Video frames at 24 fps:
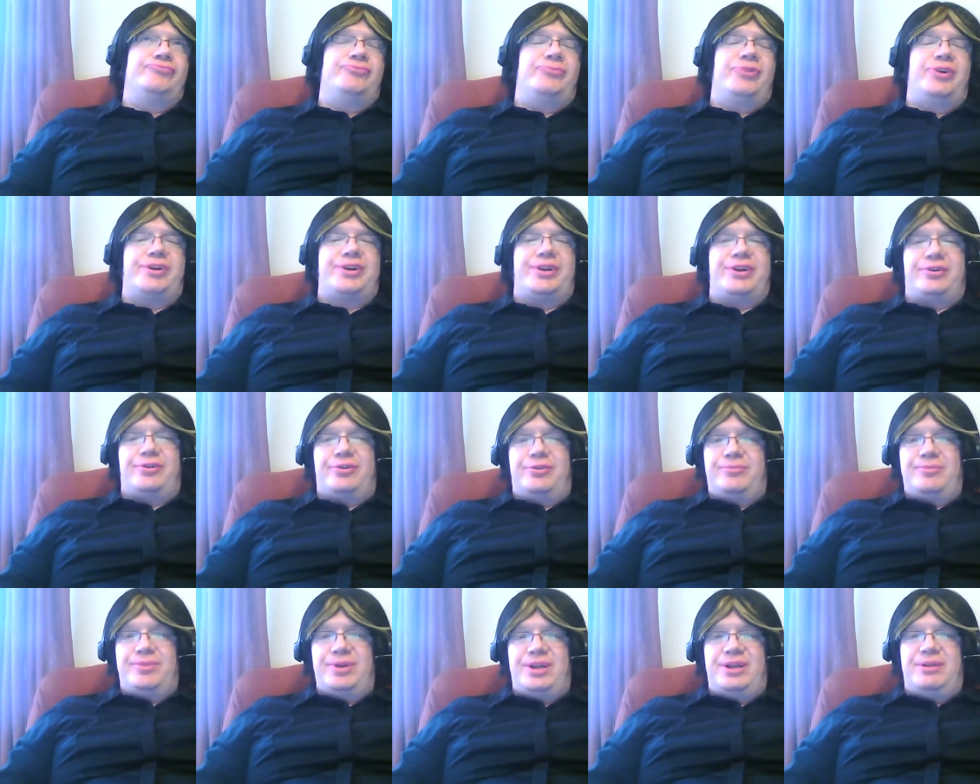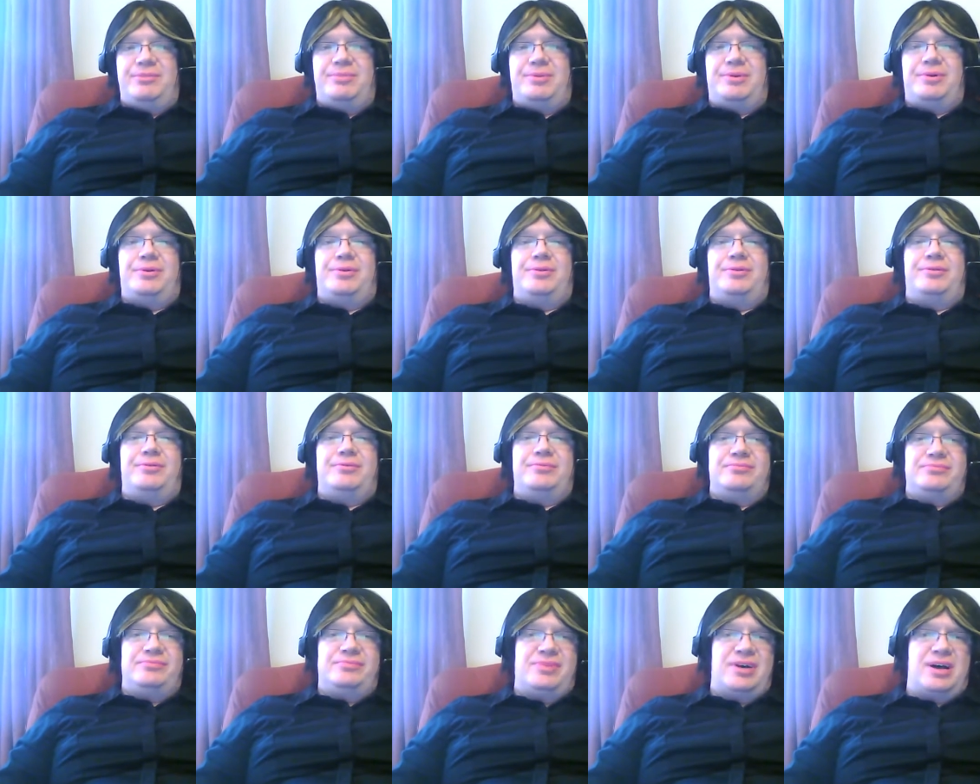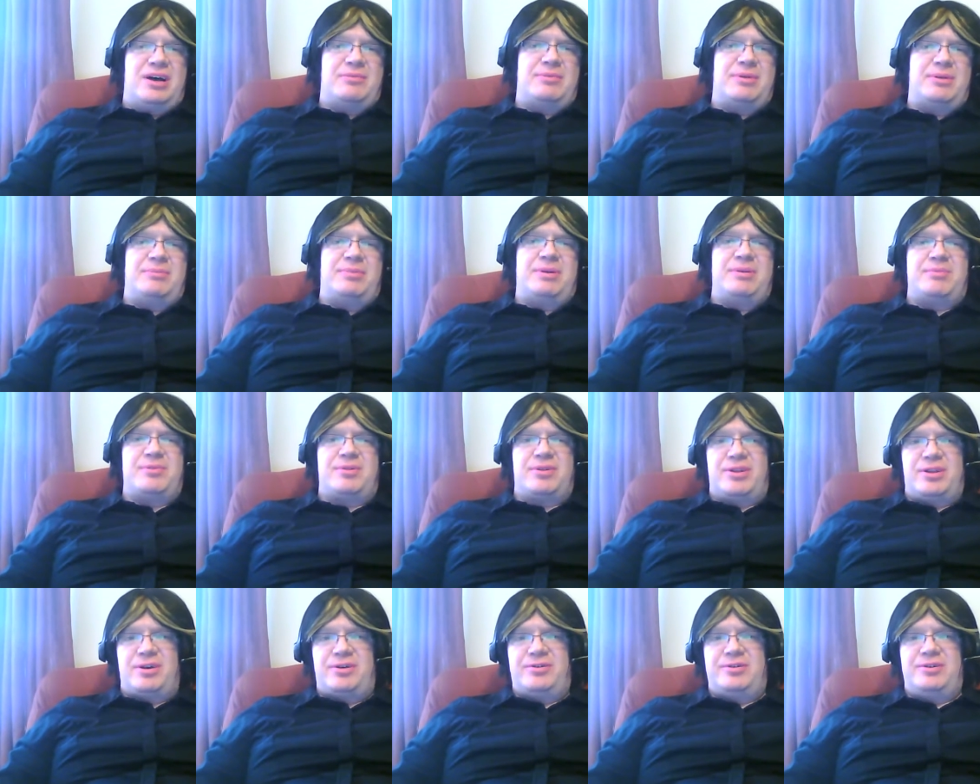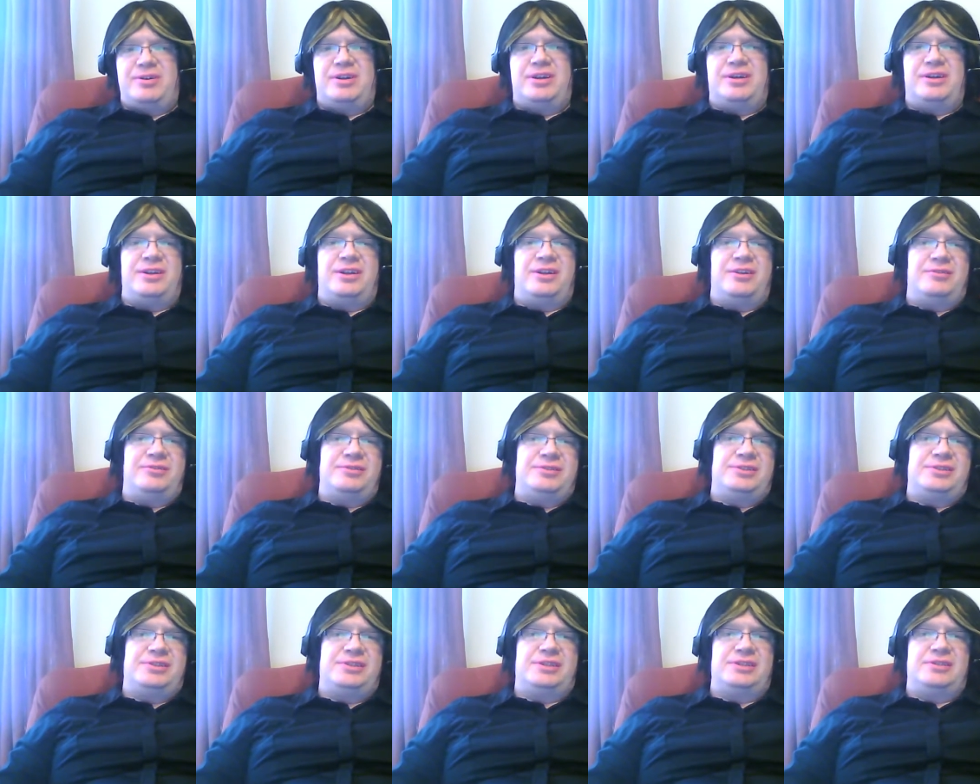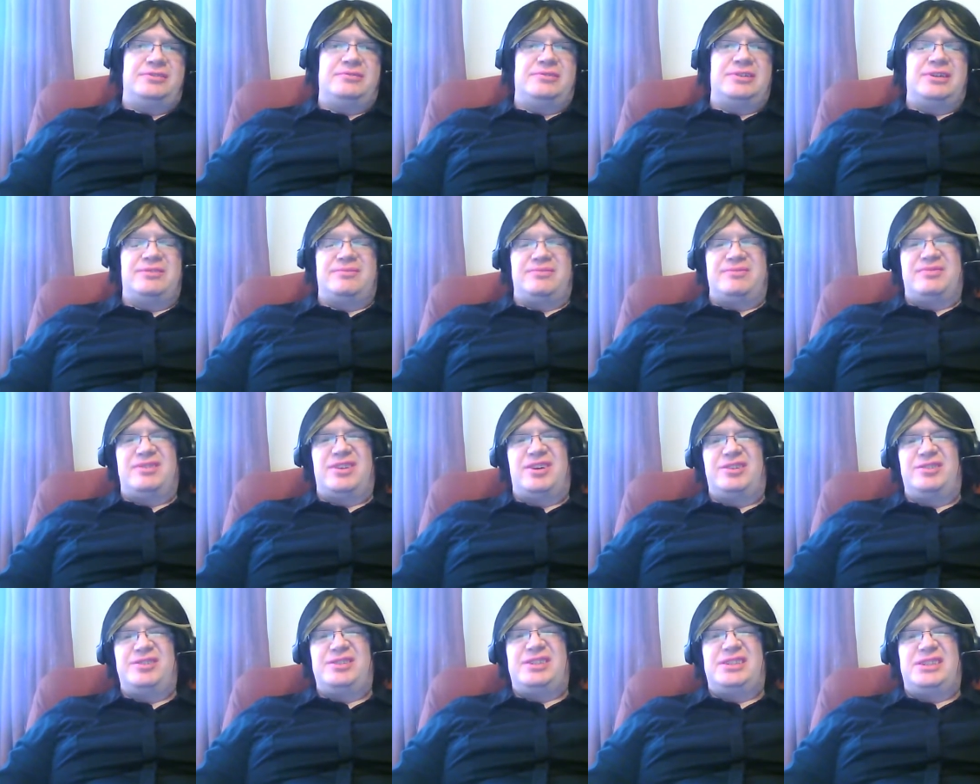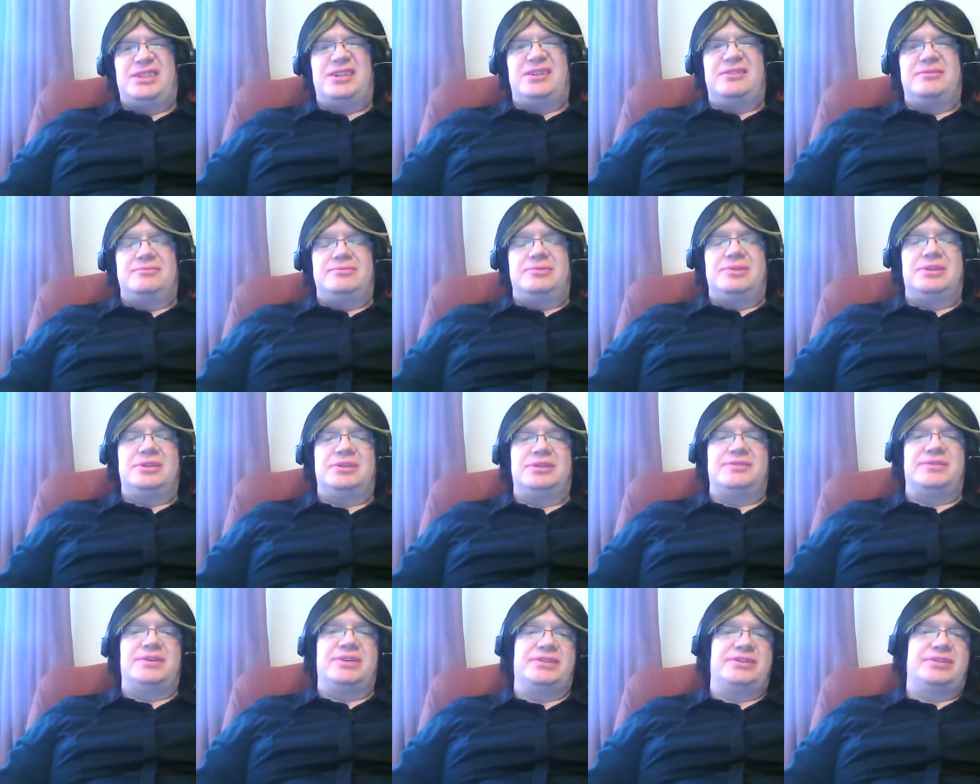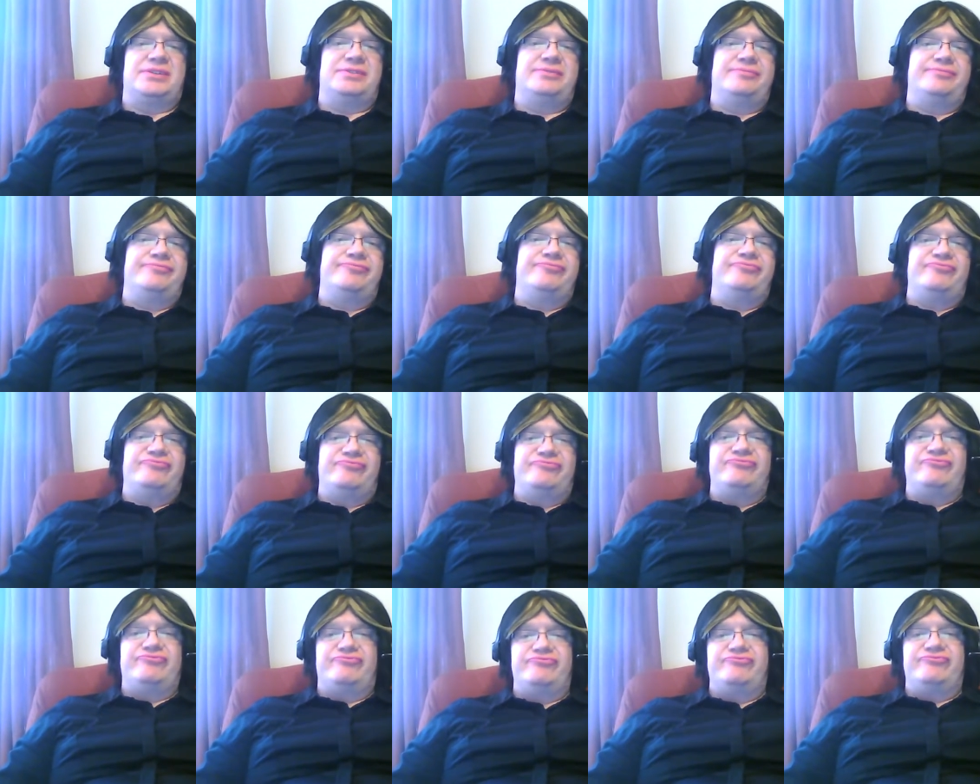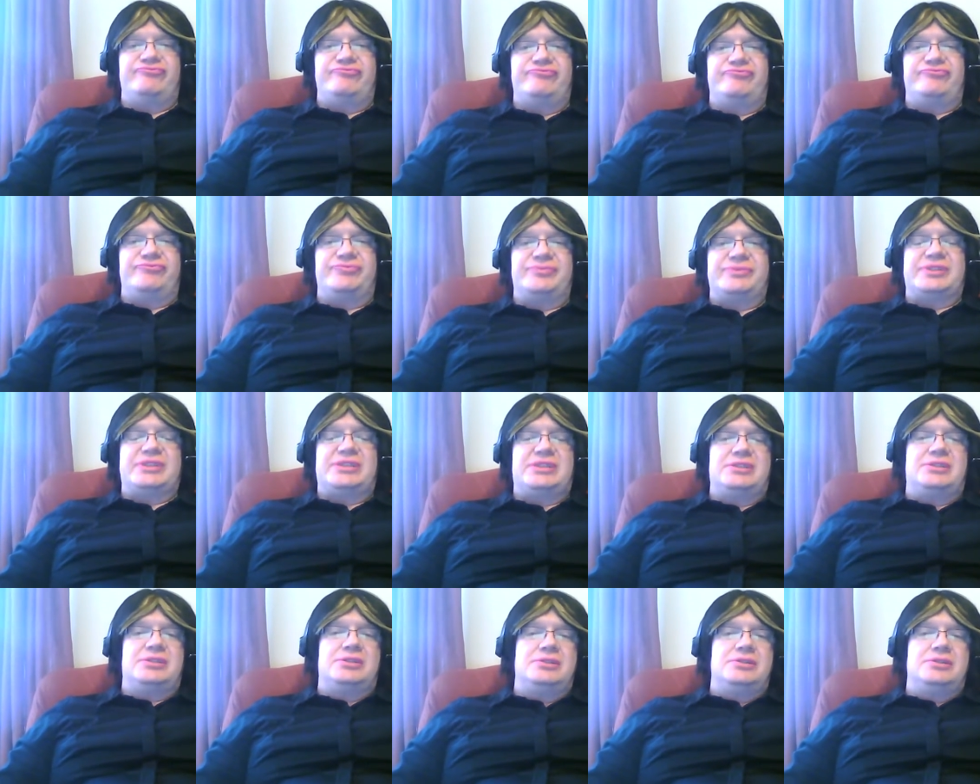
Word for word: worked at Home Depot, helping people load and unload stuff. unload stuff. Let's face it.